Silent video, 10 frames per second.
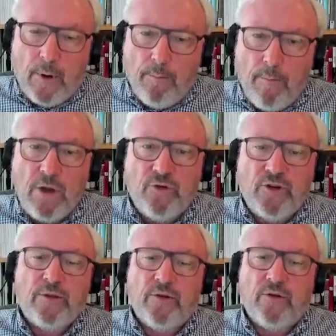most
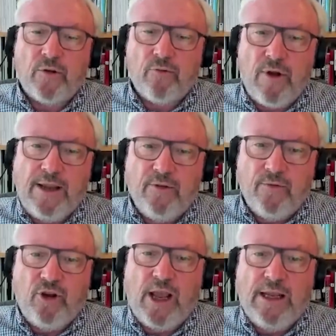others, the rate
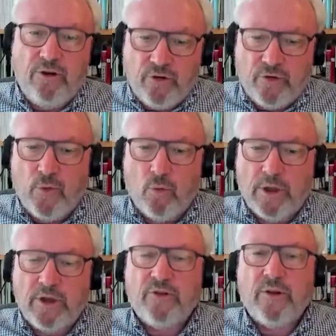of change is
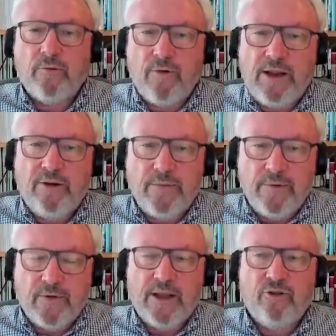falling. So the rate of
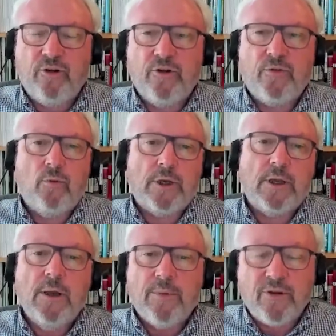inflation is falling.
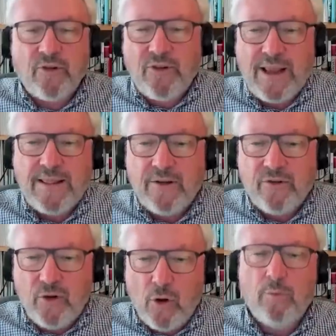But as I say,
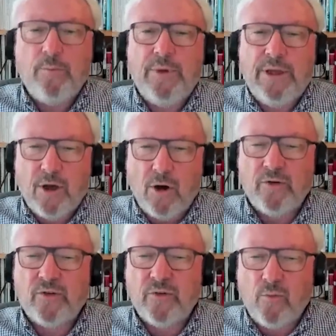that's not
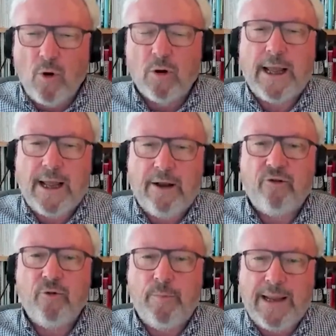because of what
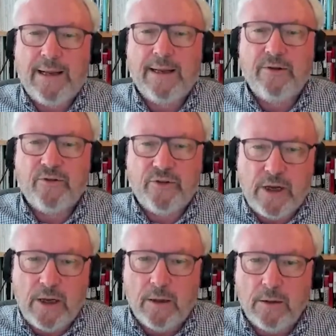Andrew Bailey's
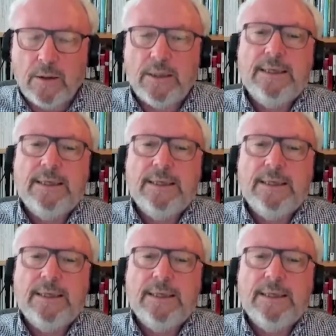done.